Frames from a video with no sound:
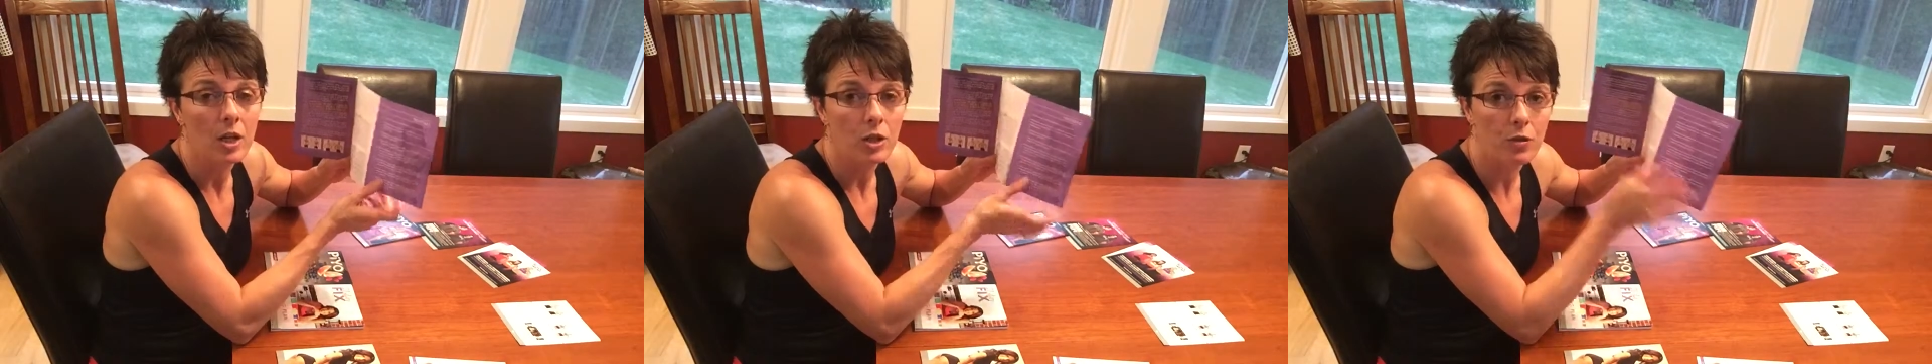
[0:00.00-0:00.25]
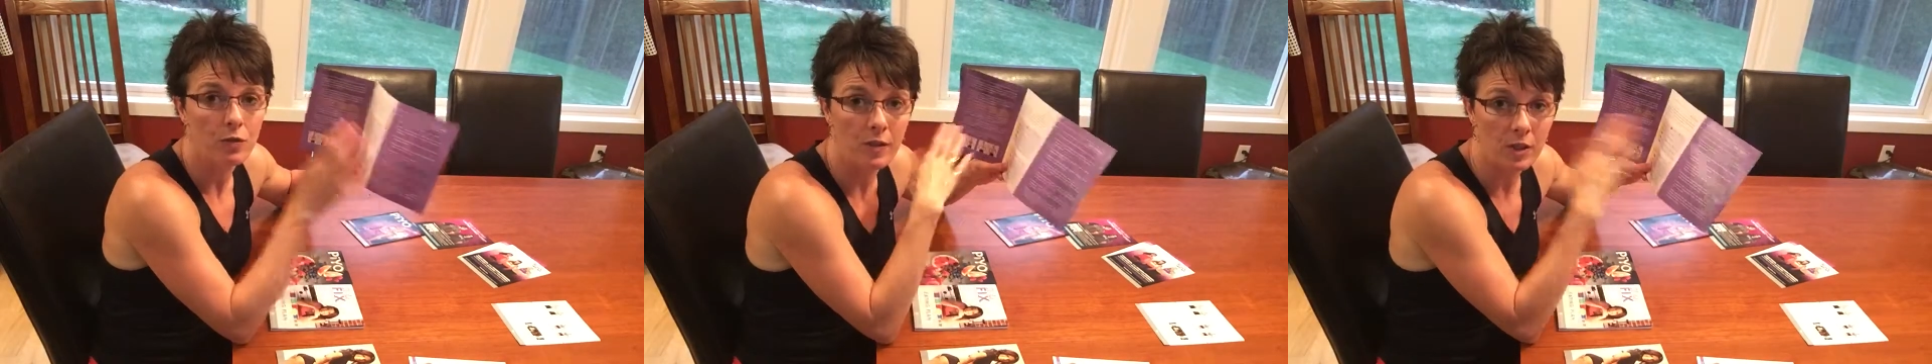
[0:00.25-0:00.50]

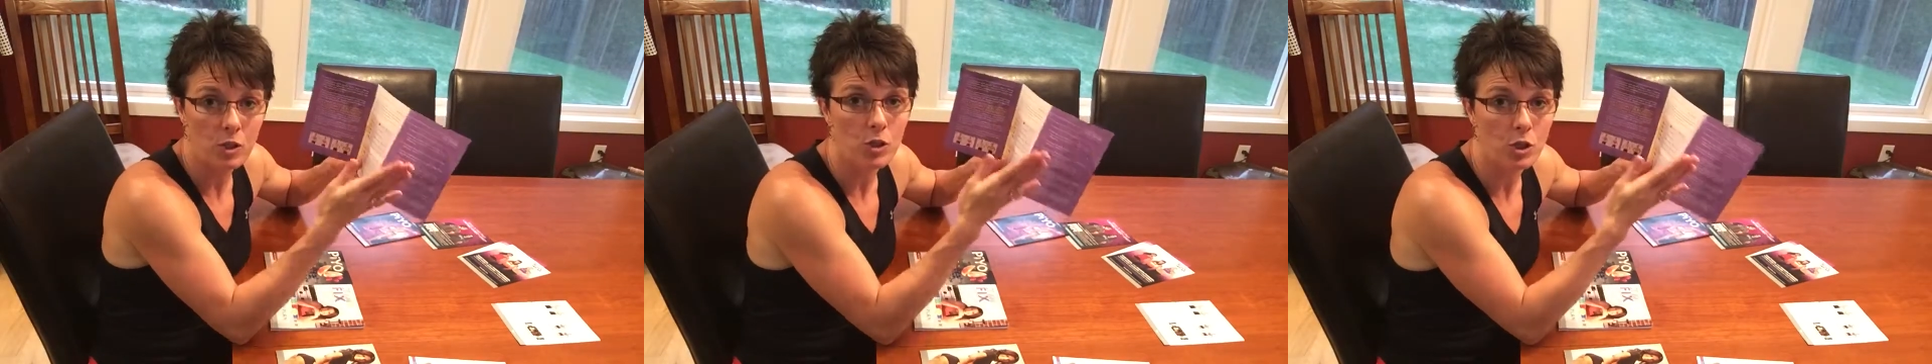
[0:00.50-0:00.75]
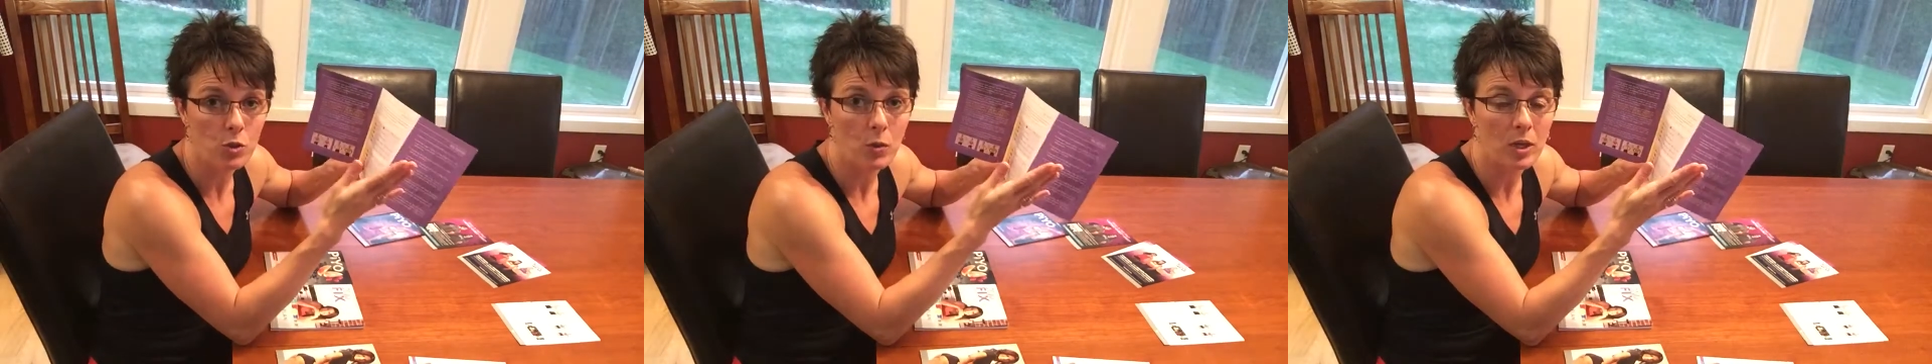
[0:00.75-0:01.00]
you finish
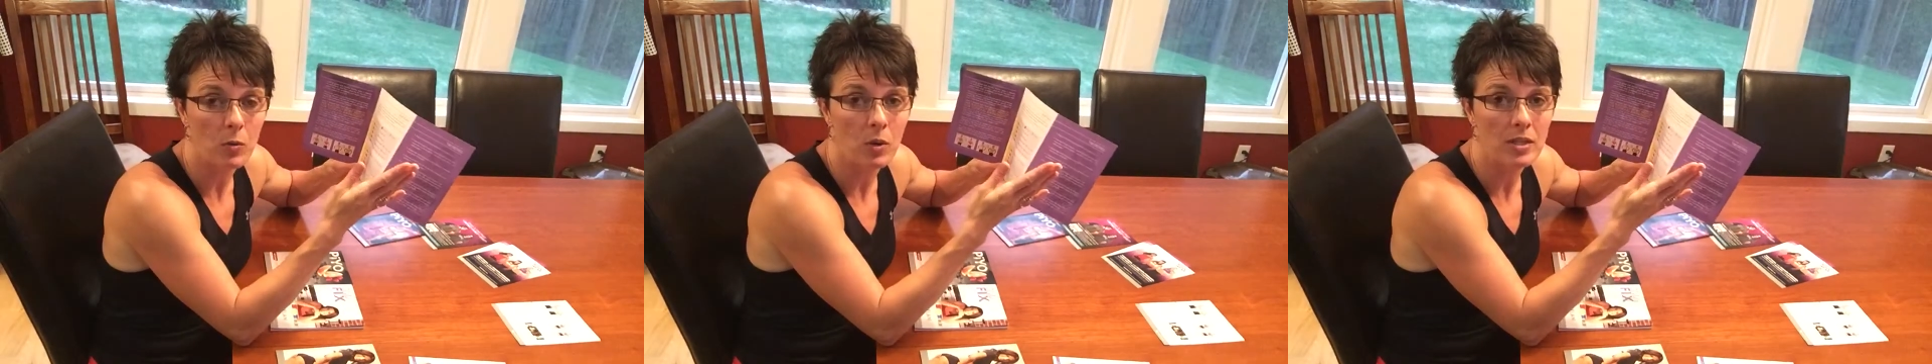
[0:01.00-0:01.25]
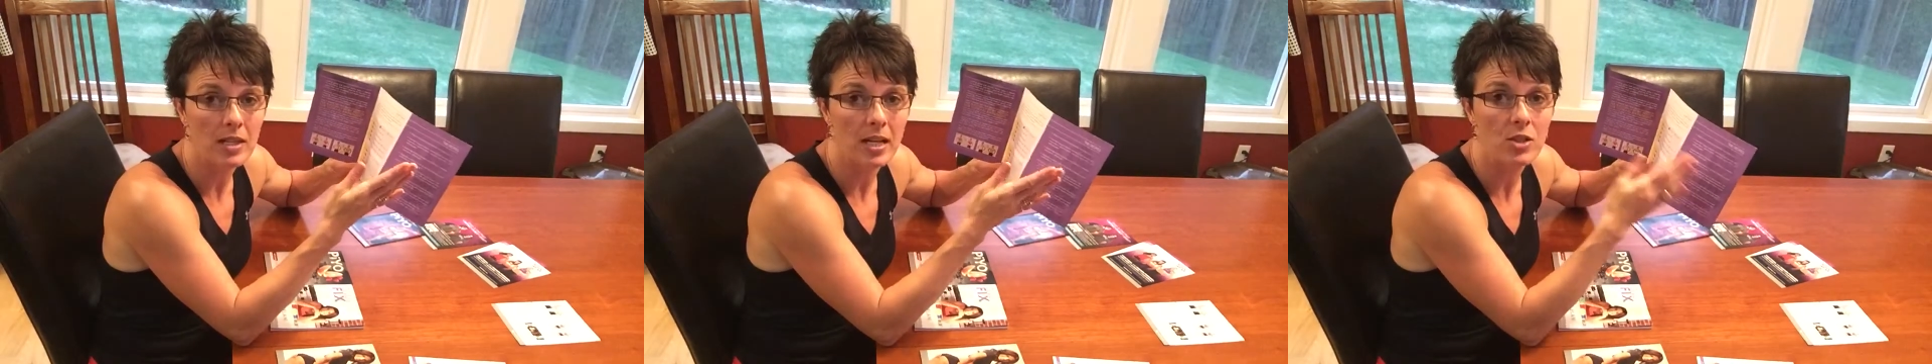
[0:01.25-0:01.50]
the
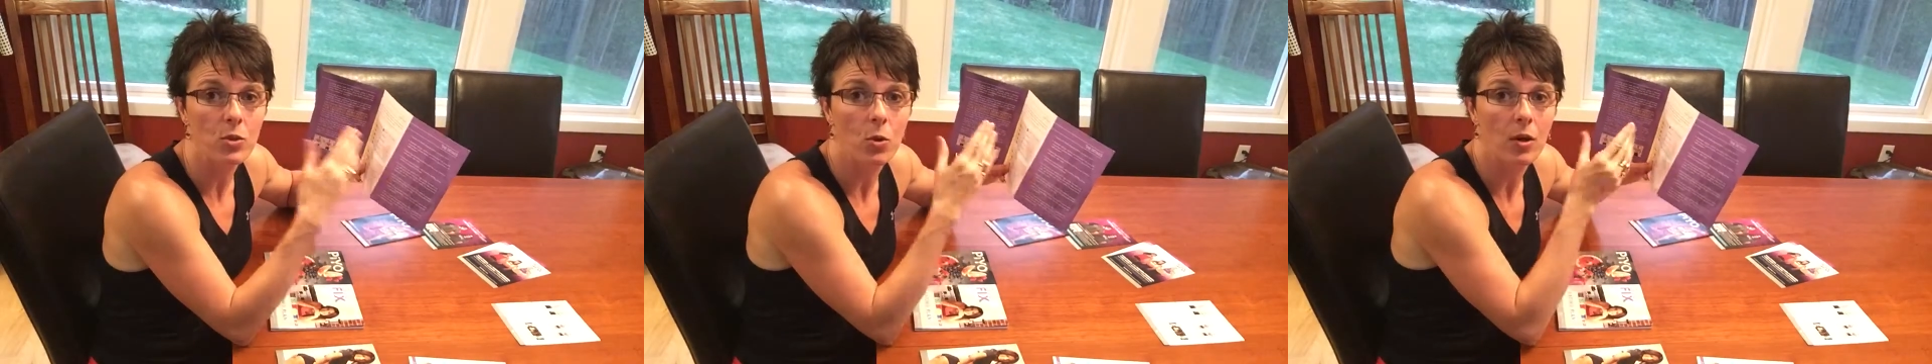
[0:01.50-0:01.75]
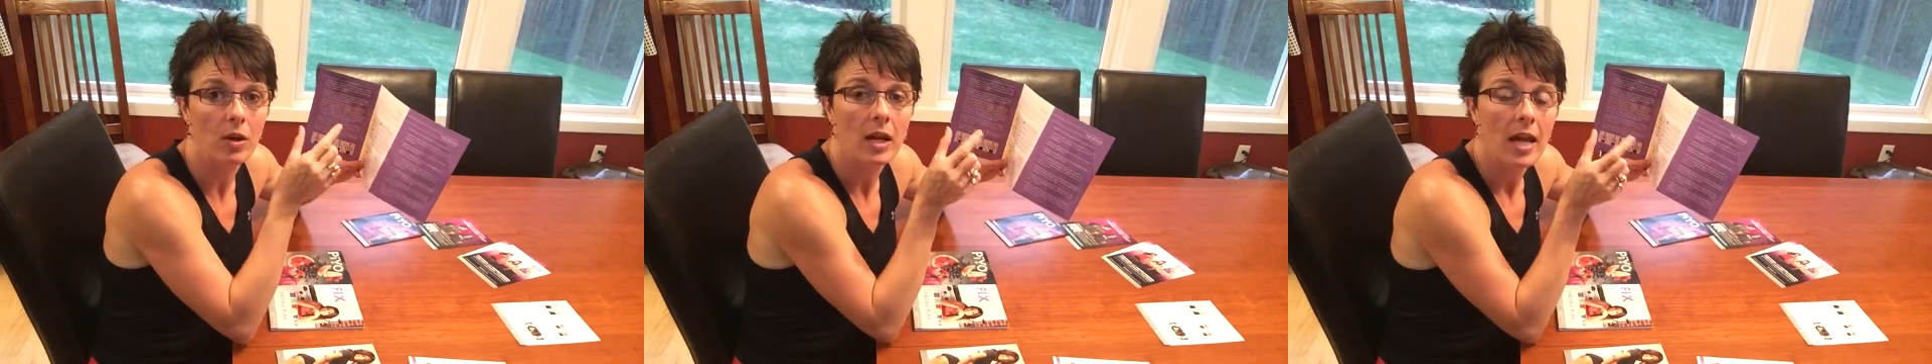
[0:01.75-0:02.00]
21 days,
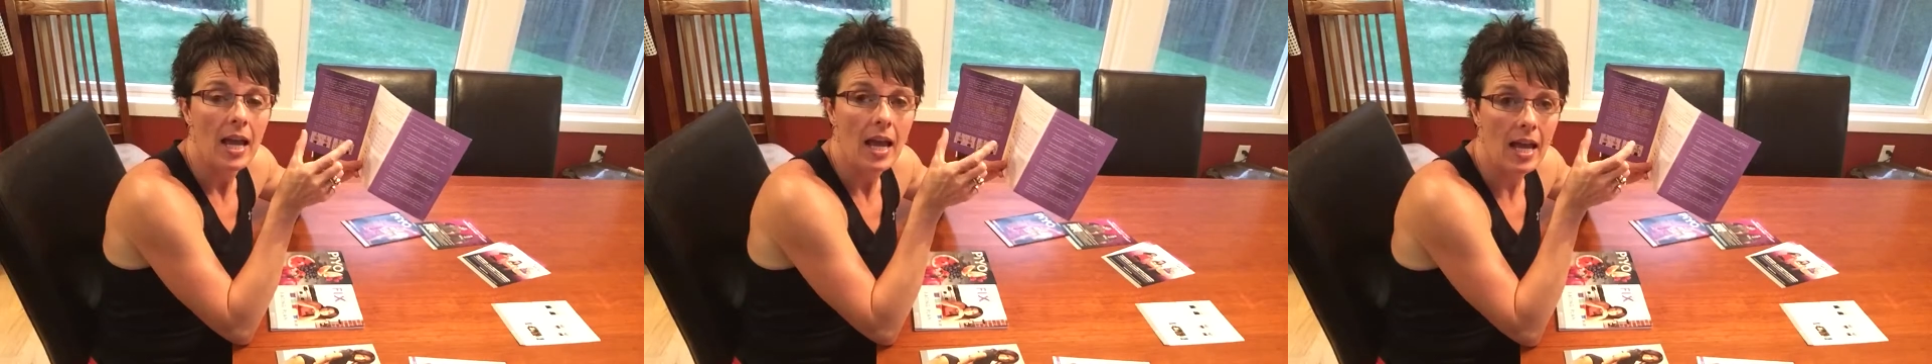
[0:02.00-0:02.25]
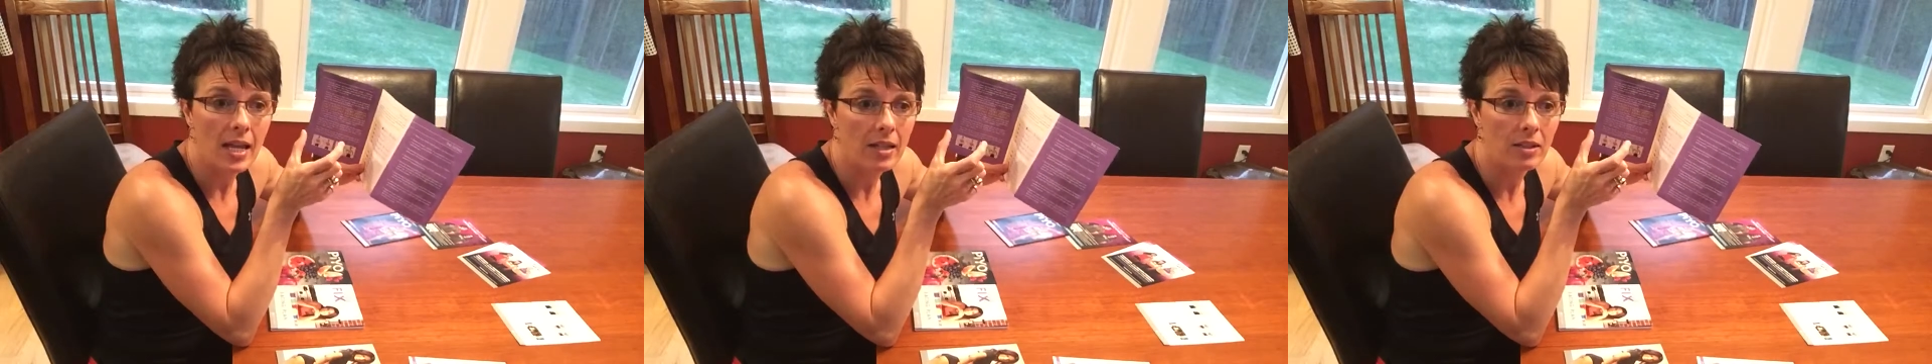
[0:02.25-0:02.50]
or
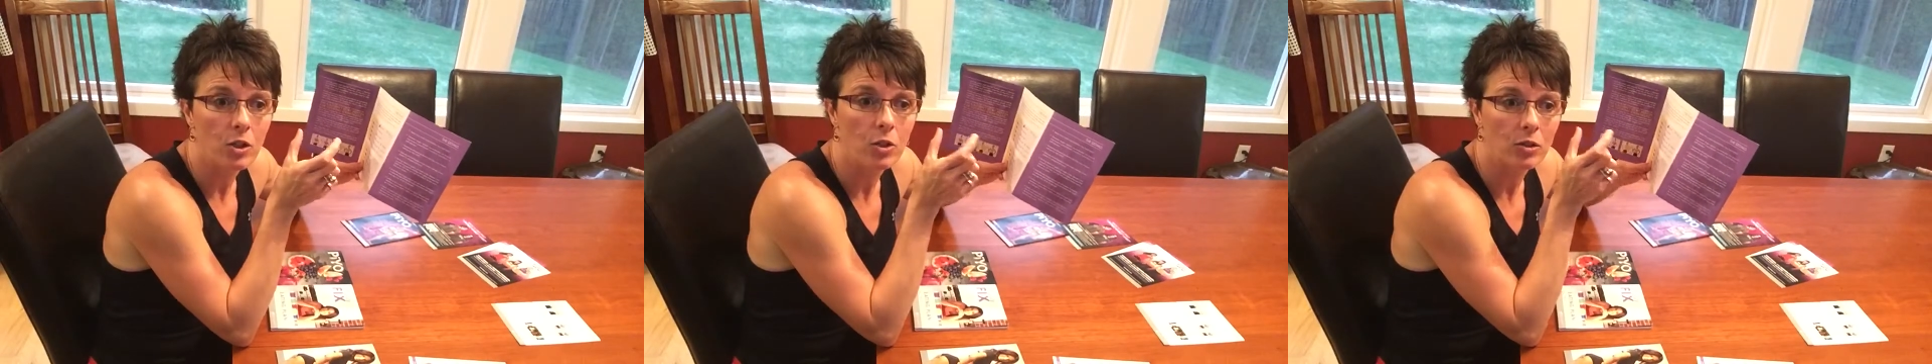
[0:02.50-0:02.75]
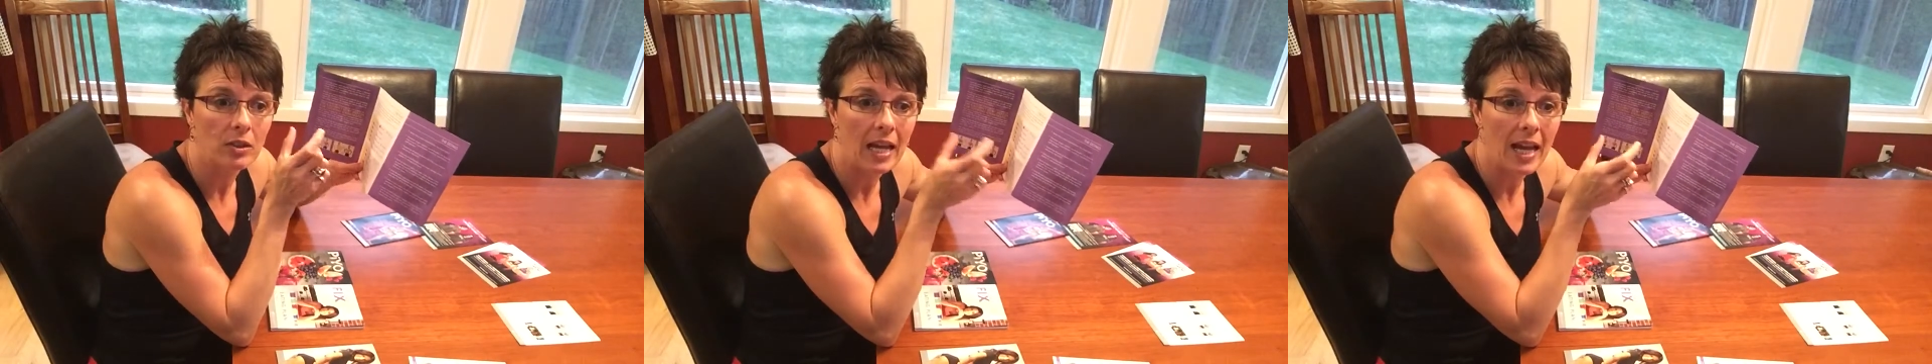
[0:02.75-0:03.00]
at your